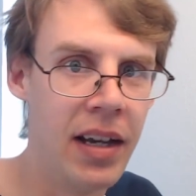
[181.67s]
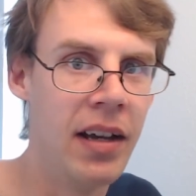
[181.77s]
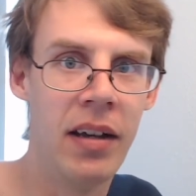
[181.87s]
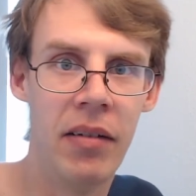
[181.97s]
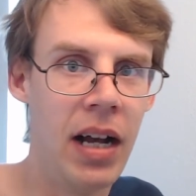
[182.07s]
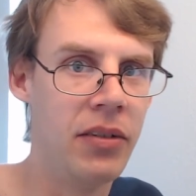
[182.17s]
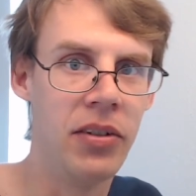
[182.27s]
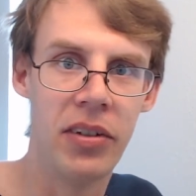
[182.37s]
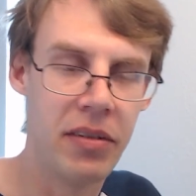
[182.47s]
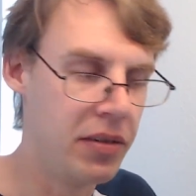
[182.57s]
Uh, I'll
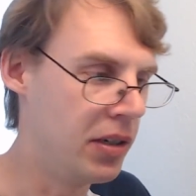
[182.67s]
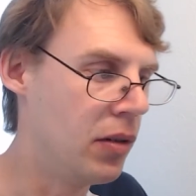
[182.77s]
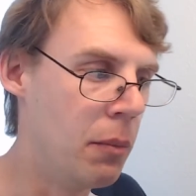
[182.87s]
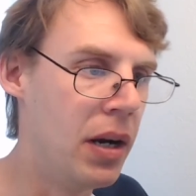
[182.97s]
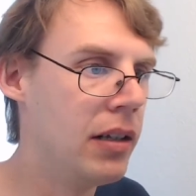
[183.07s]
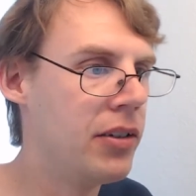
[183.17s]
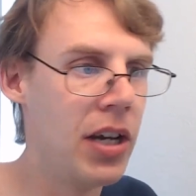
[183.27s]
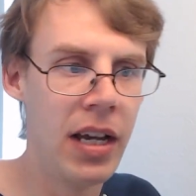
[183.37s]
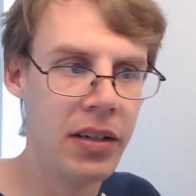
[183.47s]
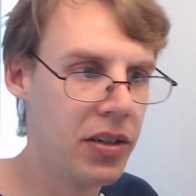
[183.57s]
just, you know,
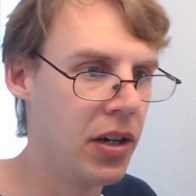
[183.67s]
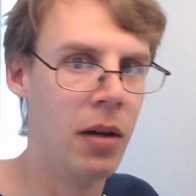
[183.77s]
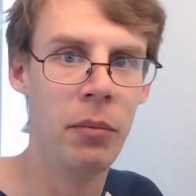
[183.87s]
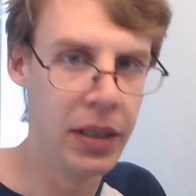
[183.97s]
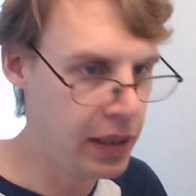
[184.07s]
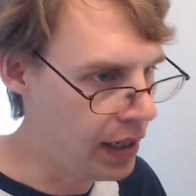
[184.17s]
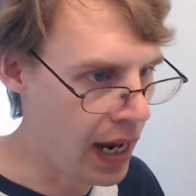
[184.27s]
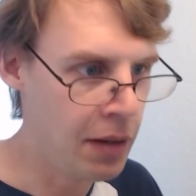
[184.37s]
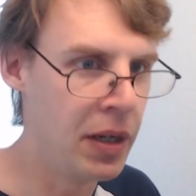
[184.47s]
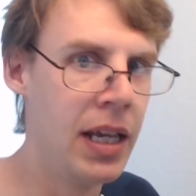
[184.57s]
apologize humbly,
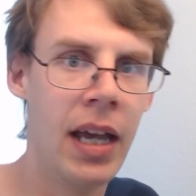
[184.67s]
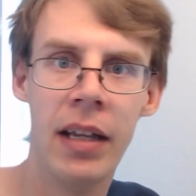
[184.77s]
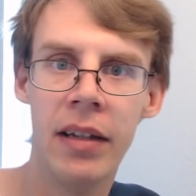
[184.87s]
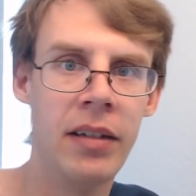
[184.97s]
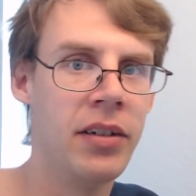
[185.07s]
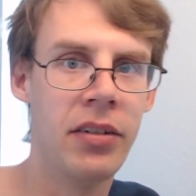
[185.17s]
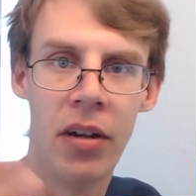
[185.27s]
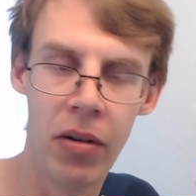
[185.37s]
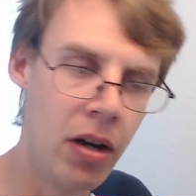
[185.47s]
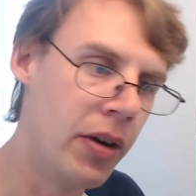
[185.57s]
hang my head, and just
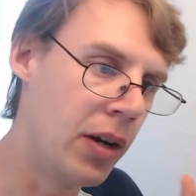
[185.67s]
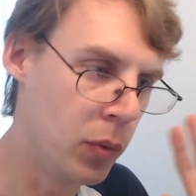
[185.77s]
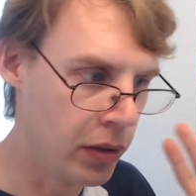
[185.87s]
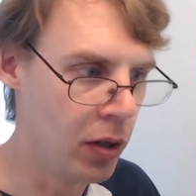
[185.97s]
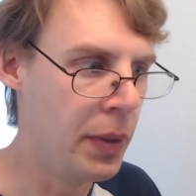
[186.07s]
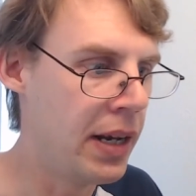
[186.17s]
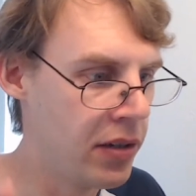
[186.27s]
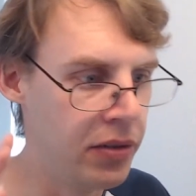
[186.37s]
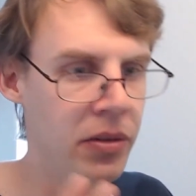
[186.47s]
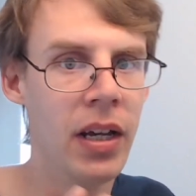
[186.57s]
go, all right, we'll go back
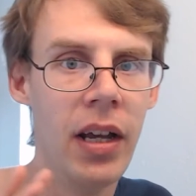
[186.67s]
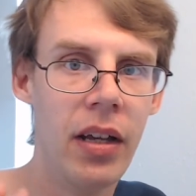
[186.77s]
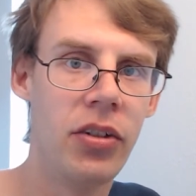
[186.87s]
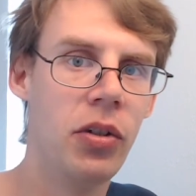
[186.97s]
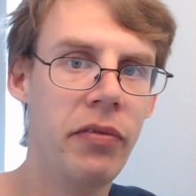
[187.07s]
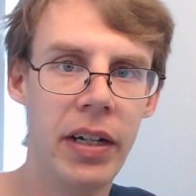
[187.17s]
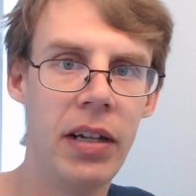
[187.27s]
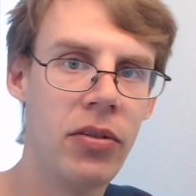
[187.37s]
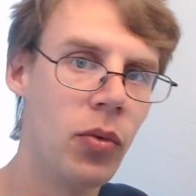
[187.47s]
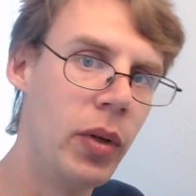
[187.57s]
to two
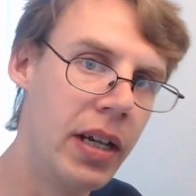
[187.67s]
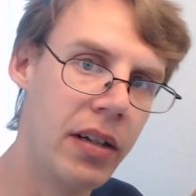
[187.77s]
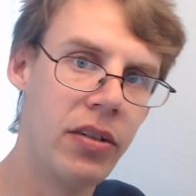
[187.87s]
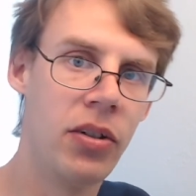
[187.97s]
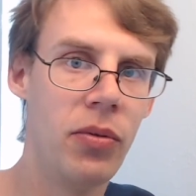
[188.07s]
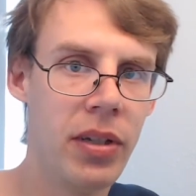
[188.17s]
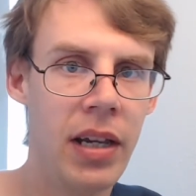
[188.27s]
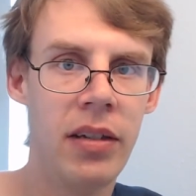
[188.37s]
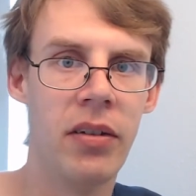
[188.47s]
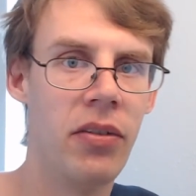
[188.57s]
videos a week,
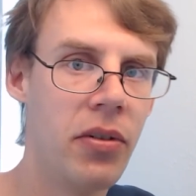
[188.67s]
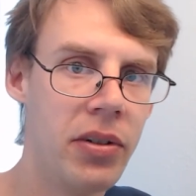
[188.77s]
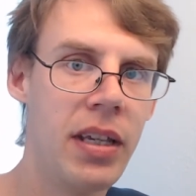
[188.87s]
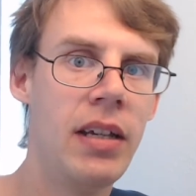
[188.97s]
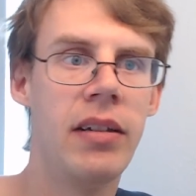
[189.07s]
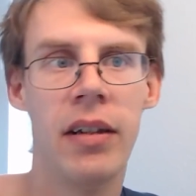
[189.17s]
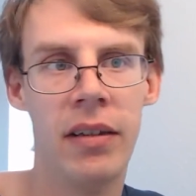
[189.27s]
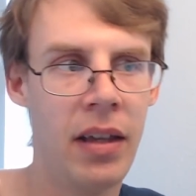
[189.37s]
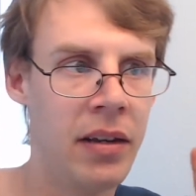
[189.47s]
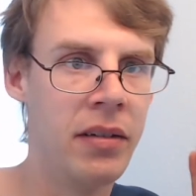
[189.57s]
Tuesdays and Thursdays,
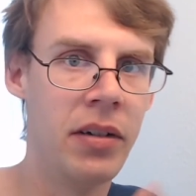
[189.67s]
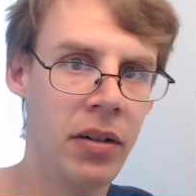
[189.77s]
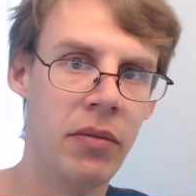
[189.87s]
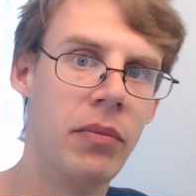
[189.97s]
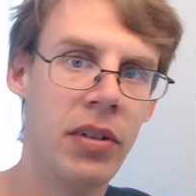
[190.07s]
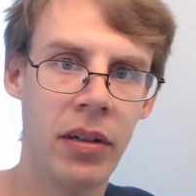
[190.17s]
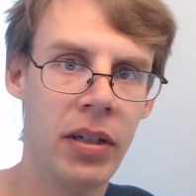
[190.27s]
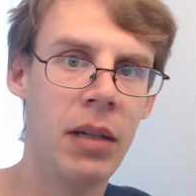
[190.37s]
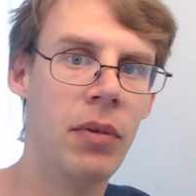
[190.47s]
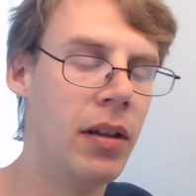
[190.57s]
and then, you know, still
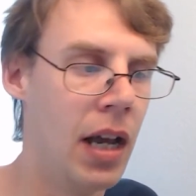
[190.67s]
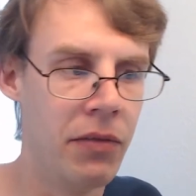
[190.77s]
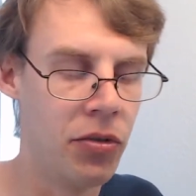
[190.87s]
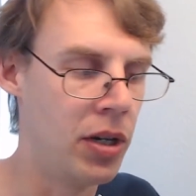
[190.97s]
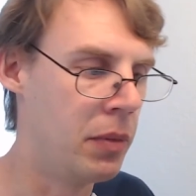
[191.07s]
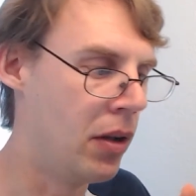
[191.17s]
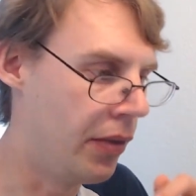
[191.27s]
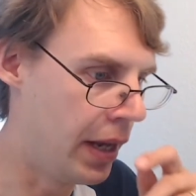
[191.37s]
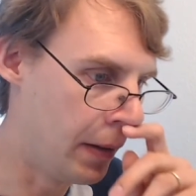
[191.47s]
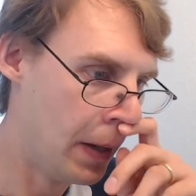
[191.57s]
keep the live stream and all
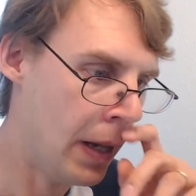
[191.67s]
that.